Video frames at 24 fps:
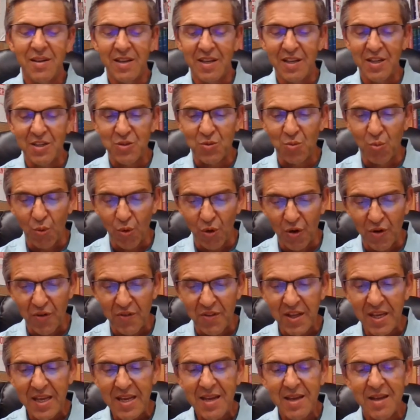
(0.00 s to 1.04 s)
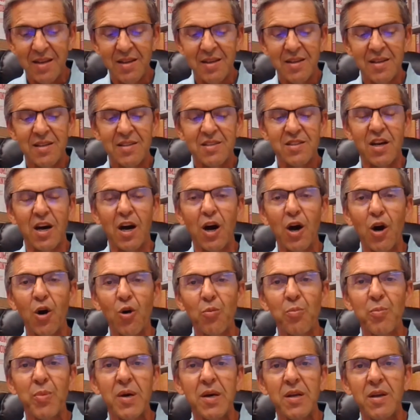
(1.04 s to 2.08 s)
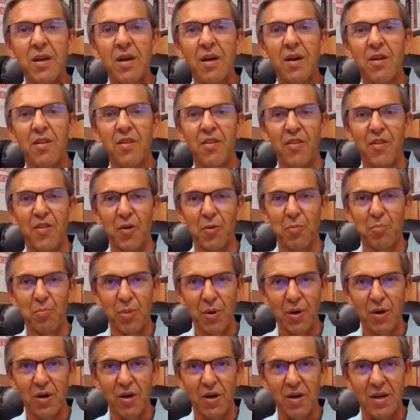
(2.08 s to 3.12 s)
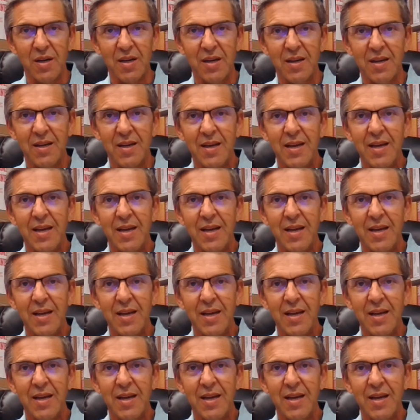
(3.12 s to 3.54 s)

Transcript: is worthy to open the book.